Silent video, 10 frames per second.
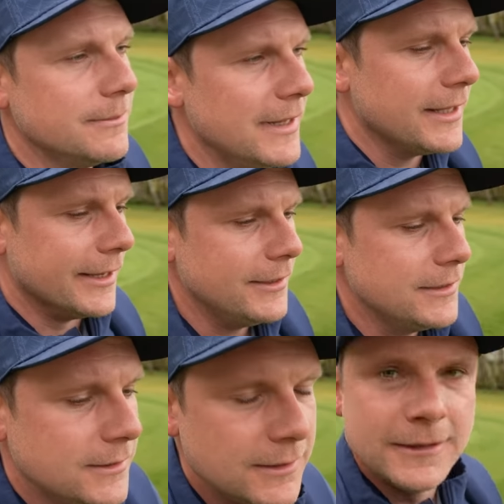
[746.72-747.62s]
a million,
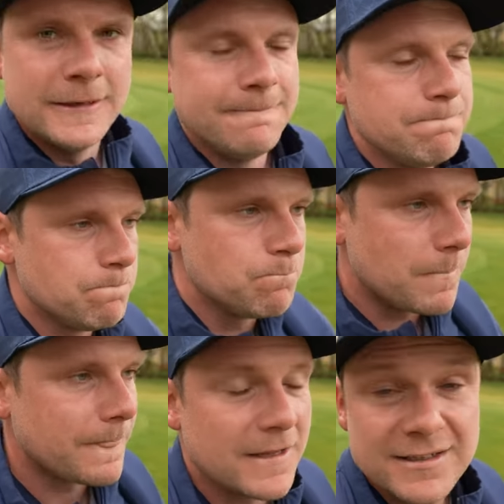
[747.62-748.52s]

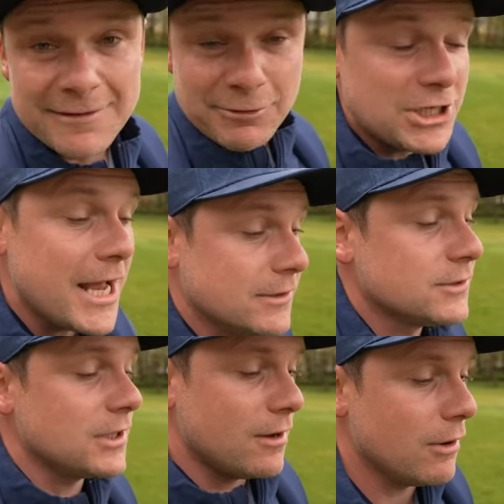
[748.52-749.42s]
there's every chance,
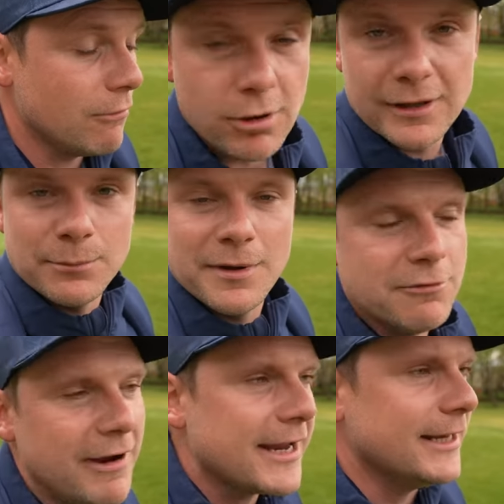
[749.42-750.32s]
so you're all in with the
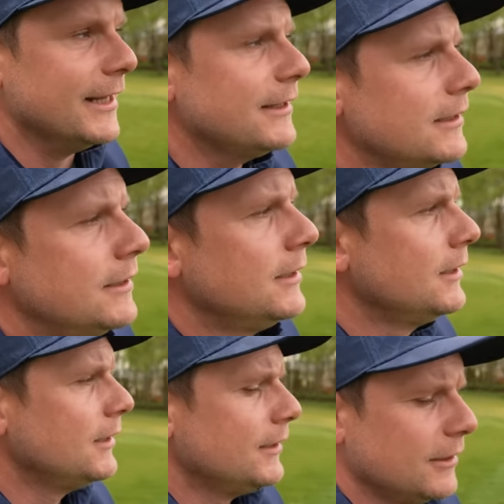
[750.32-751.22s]
reckoning
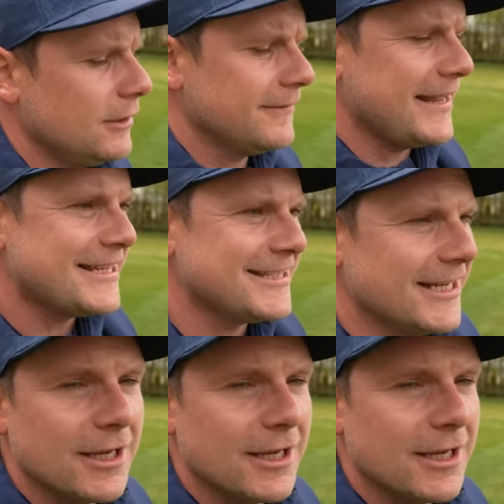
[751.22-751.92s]
of guessing